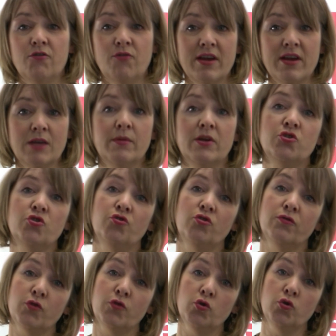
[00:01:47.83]
I recommend you
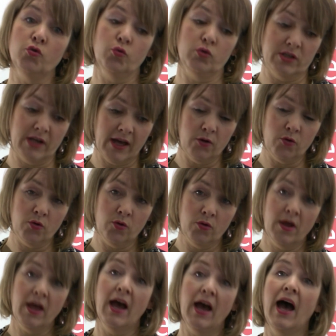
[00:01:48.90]
review those now
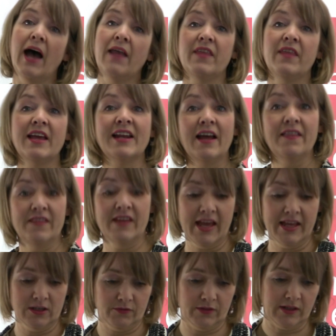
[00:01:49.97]
and then at the
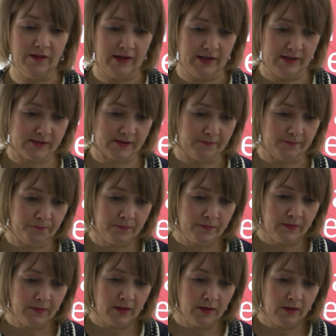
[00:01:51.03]
end of the class.
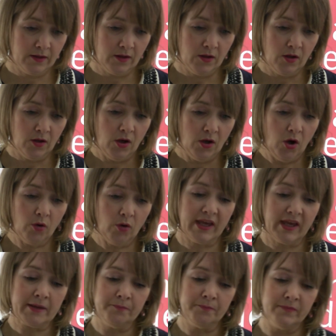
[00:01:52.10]

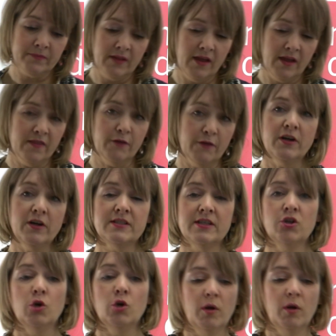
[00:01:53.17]
Okay, the first
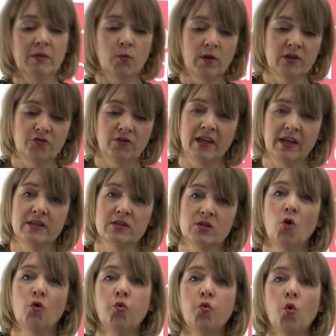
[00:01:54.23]
thing you're probably wondering is,
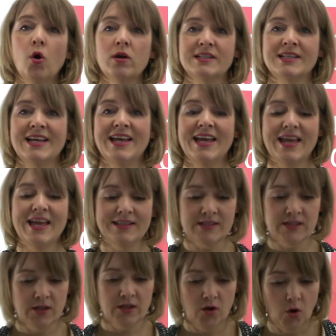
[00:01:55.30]
what is